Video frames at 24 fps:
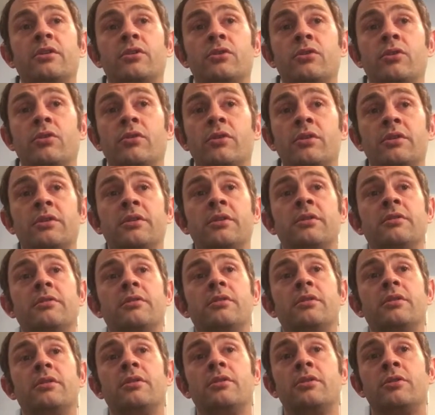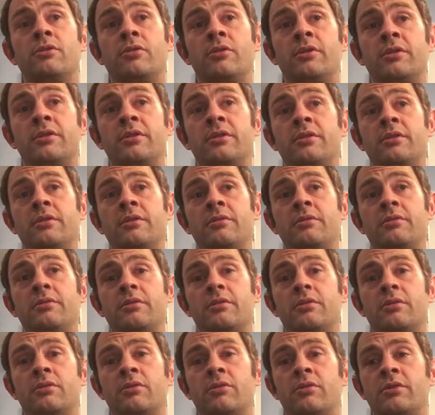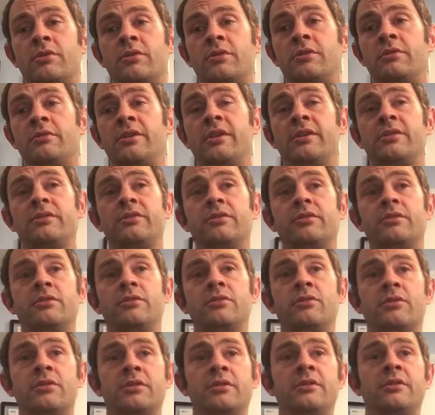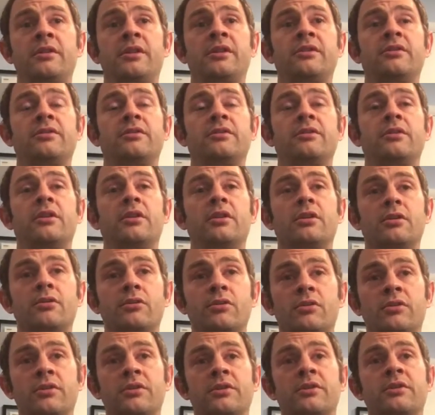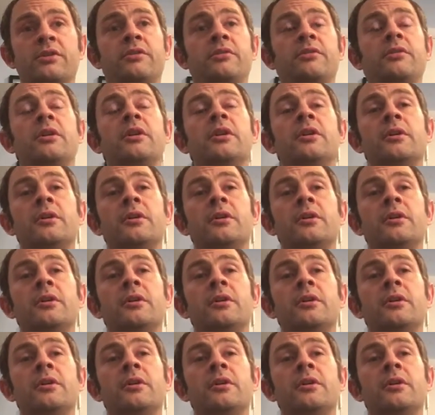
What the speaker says: quarter note, quarter note, quarter rest, quarter rest, quarter note,